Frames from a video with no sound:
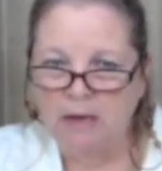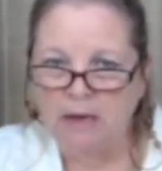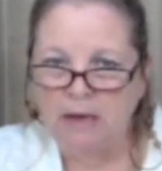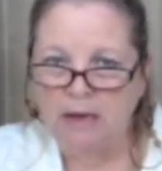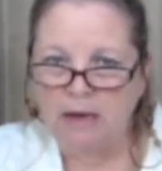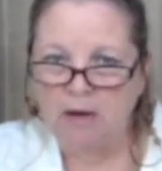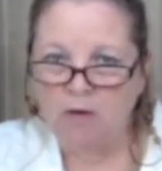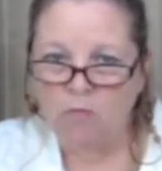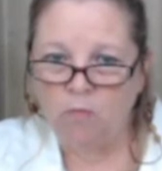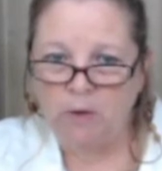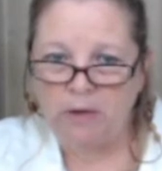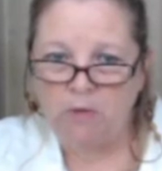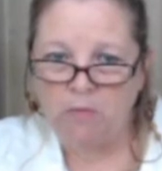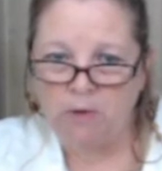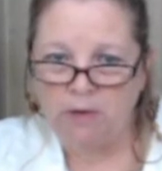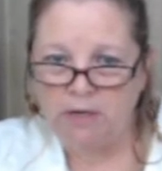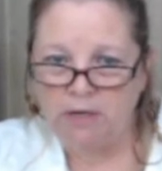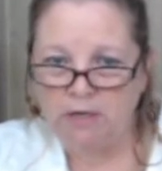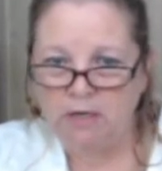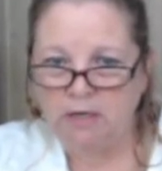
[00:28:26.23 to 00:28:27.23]
And we
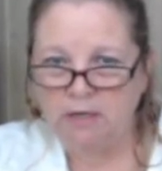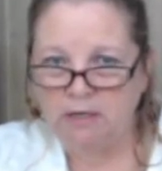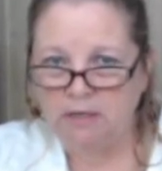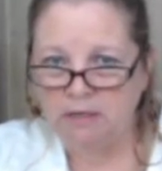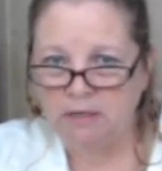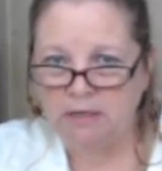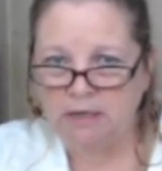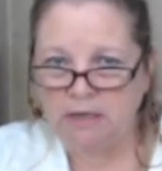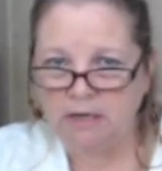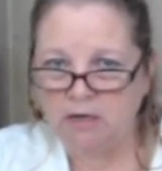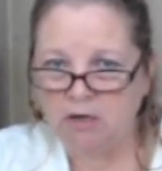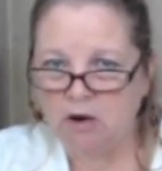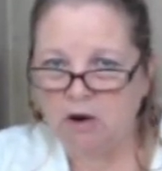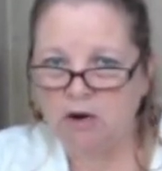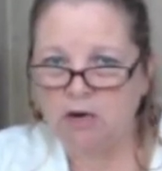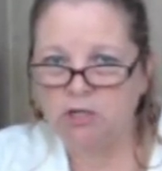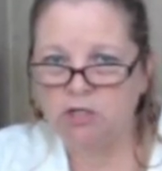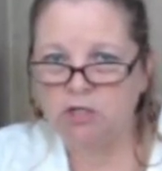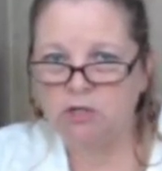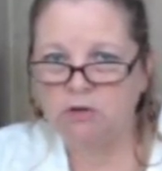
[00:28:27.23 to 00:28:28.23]
would
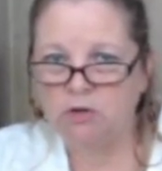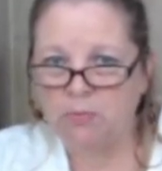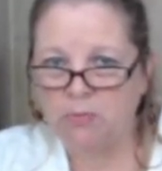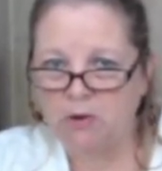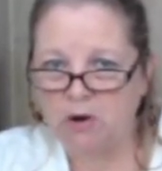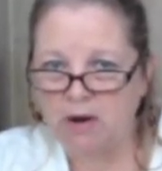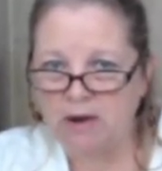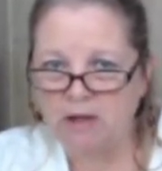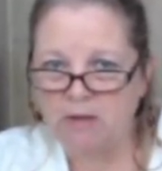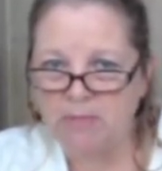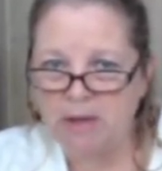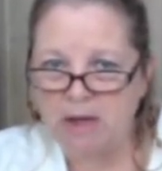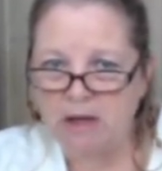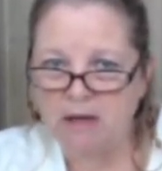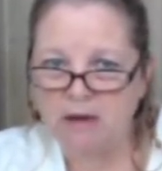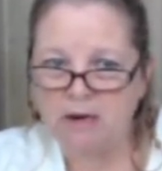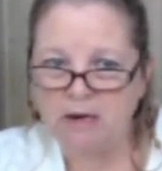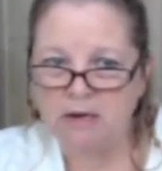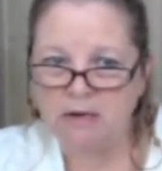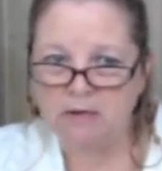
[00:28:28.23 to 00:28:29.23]
encourage you to pray
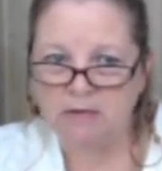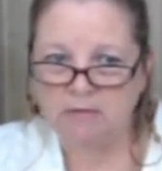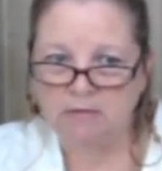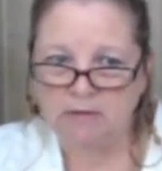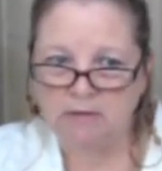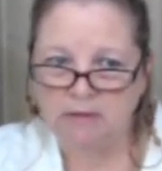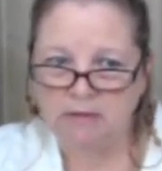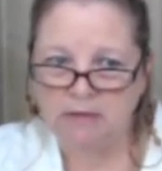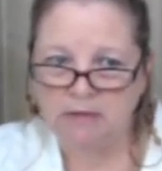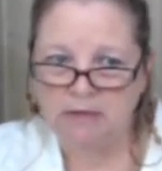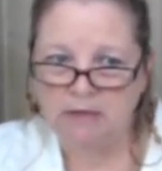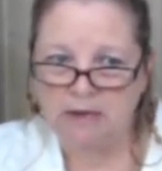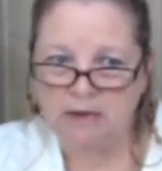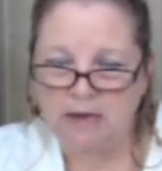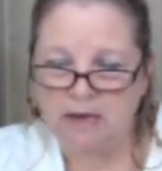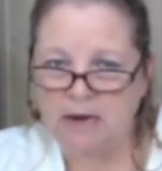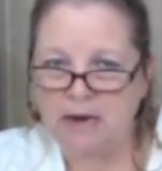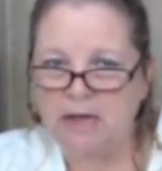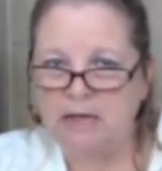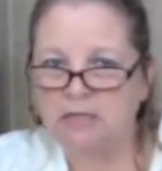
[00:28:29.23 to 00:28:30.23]
about it
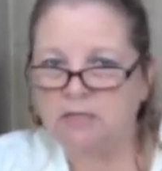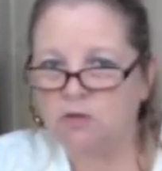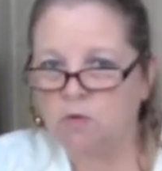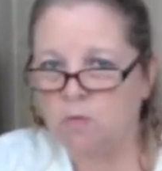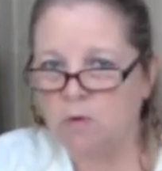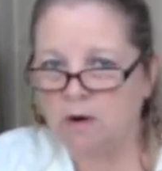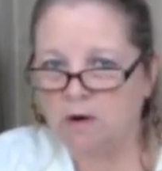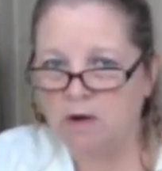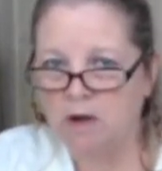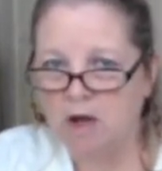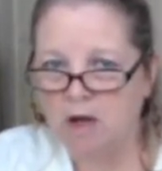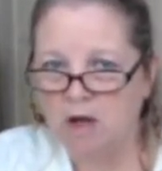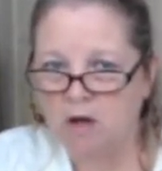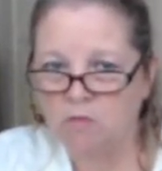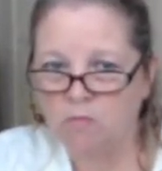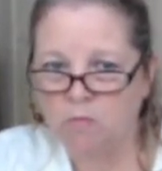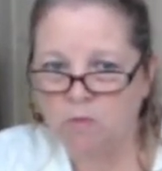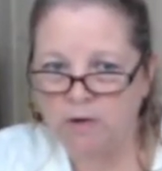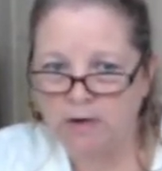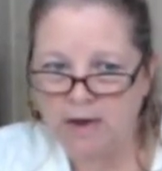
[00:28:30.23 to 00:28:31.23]
and ask where
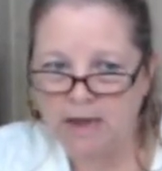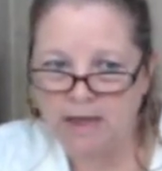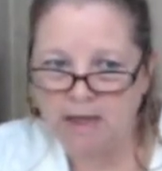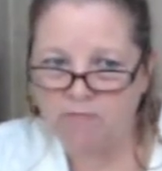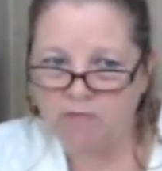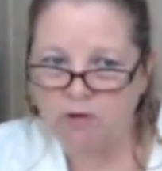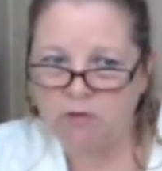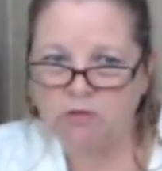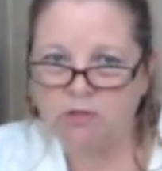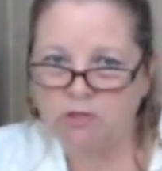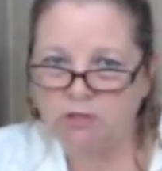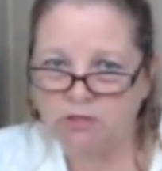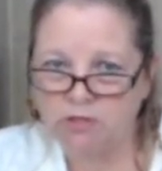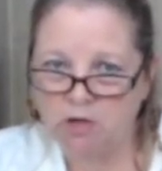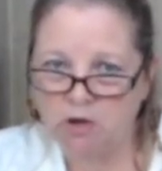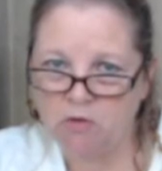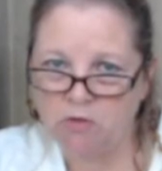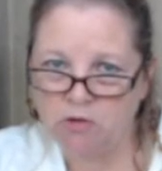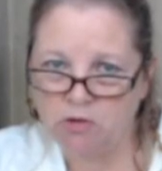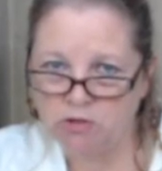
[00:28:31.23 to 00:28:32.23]
God would have you to
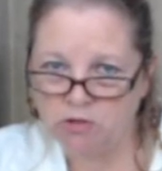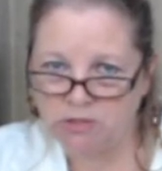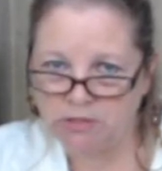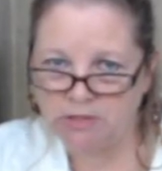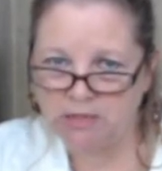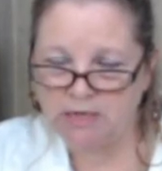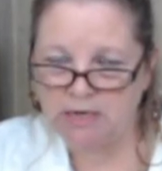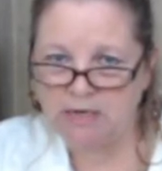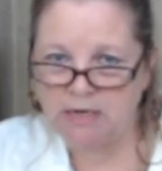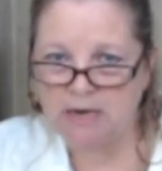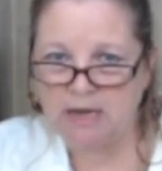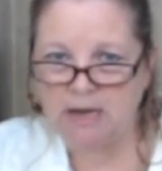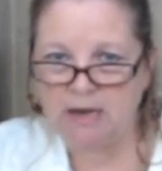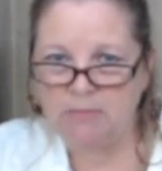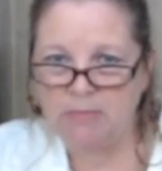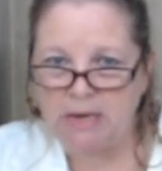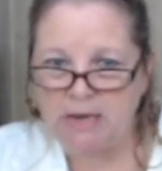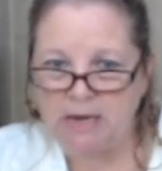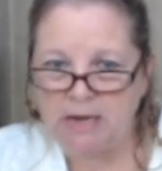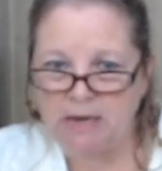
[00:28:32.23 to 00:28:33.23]
sow your seed.
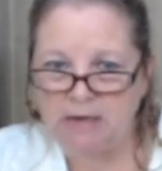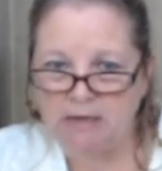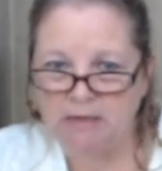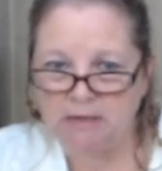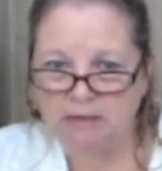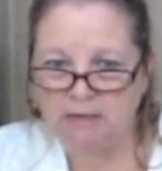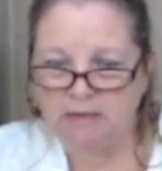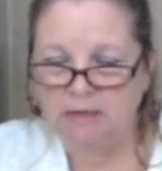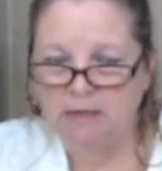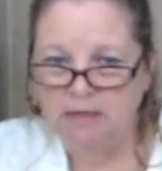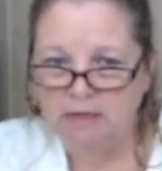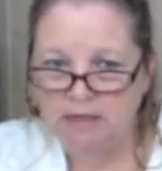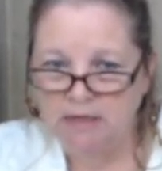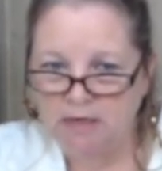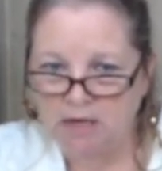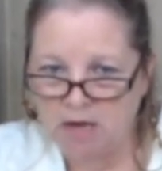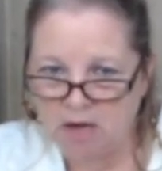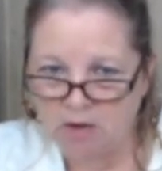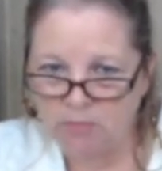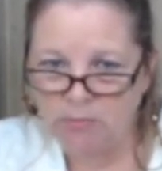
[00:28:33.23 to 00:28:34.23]
Amen.
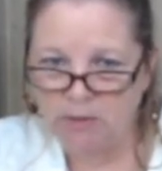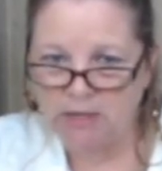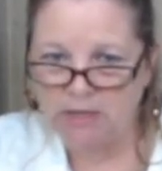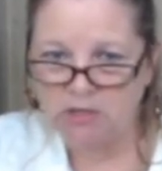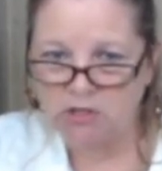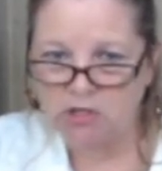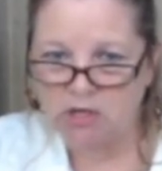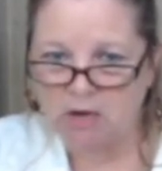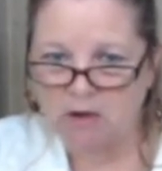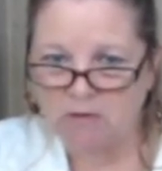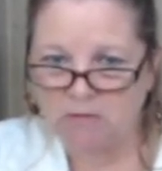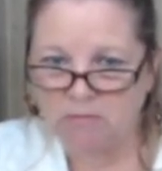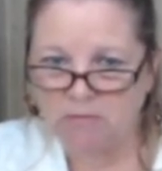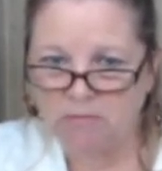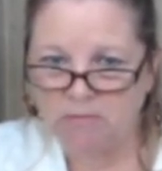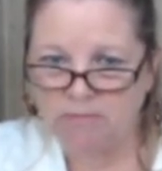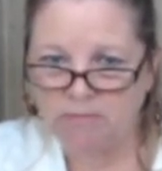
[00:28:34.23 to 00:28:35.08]
God bless y'all.